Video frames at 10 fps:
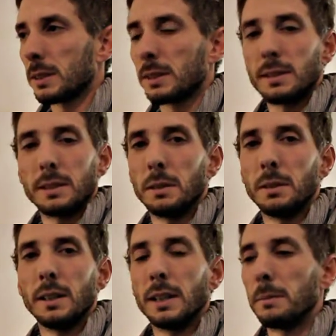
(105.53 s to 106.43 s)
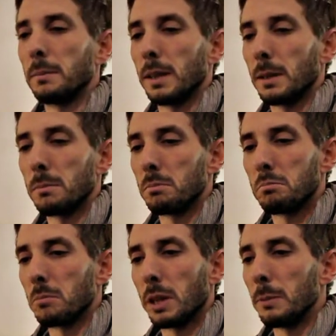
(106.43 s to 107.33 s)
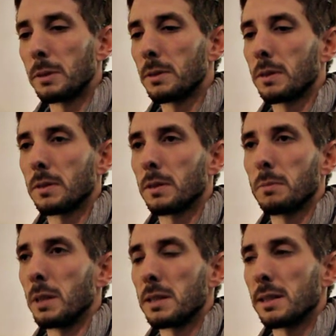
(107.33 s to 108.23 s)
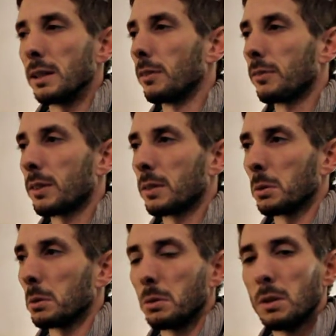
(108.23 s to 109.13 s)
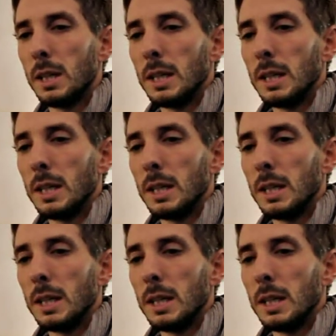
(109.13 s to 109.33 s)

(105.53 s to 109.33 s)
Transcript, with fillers: So I'm, I'm limit myself to